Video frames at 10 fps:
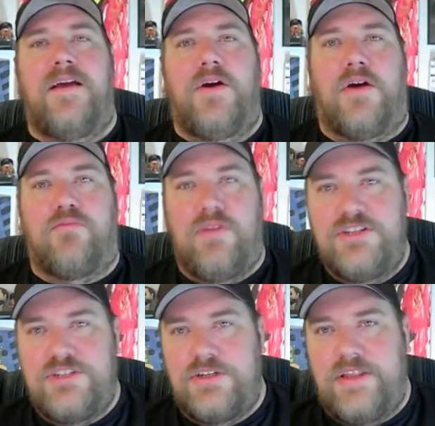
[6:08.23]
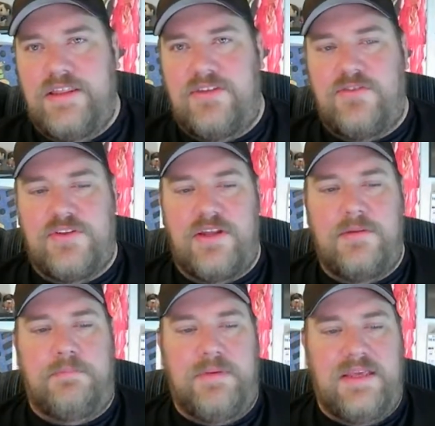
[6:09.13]
Originally this was going
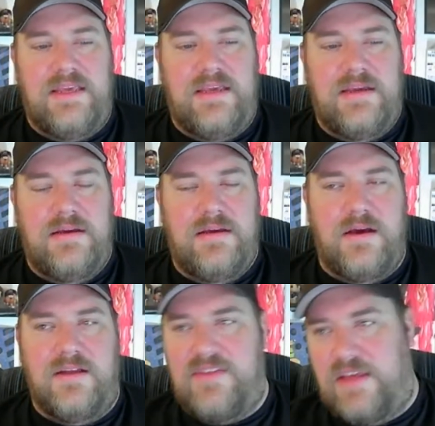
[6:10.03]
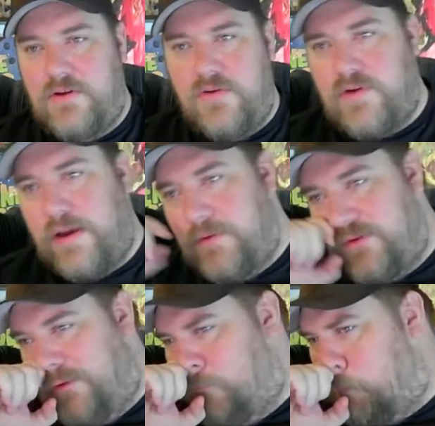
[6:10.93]
to be a takeover
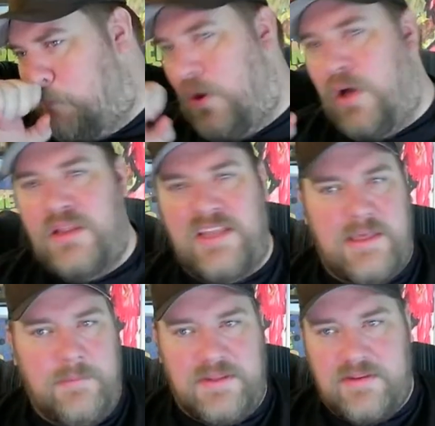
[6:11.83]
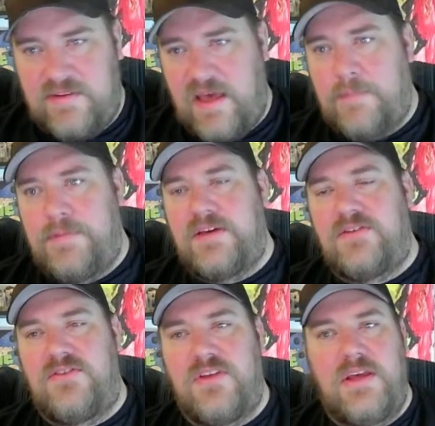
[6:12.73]
episode for Paul. Like he picked the
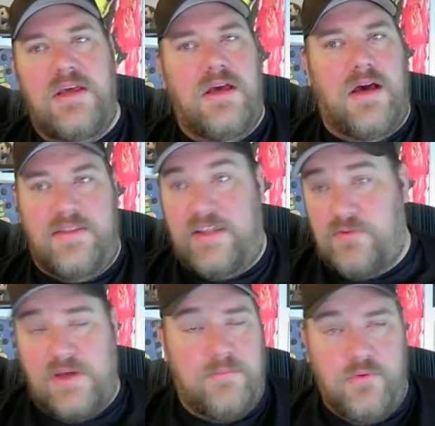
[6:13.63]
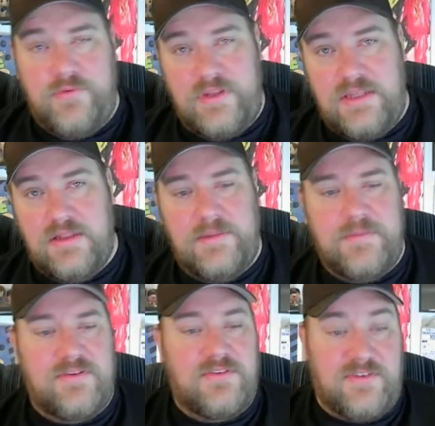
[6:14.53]
topics. That's why I'm moving the
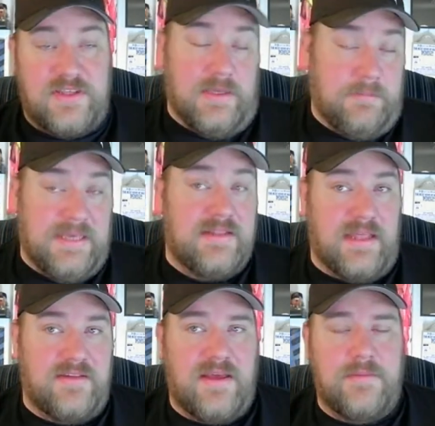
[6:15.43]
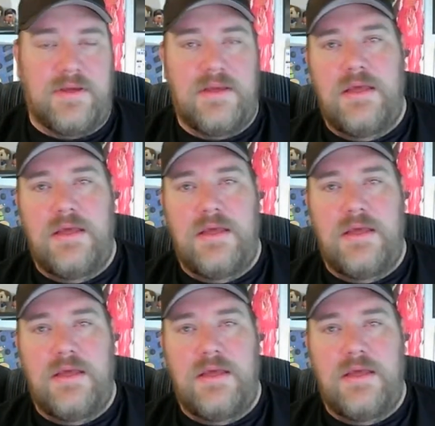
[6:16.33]
Olympics, because like he picked that topic.